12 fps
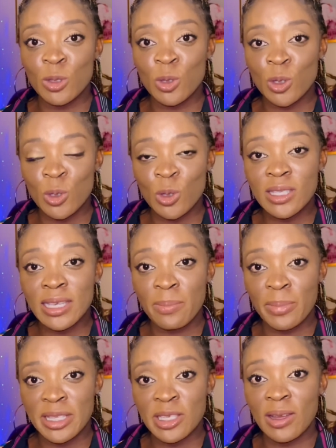to suit a
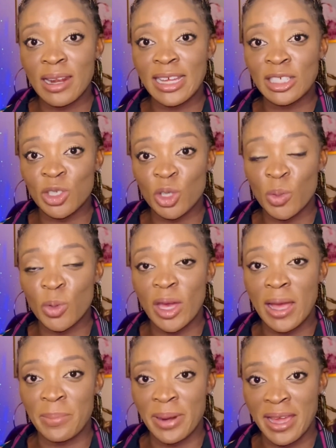particular job you're
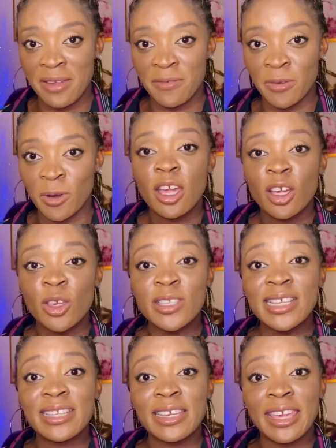applying for
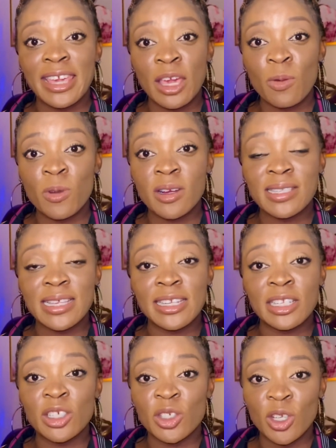using the keywords in
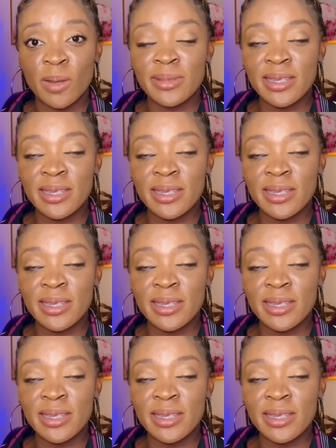the job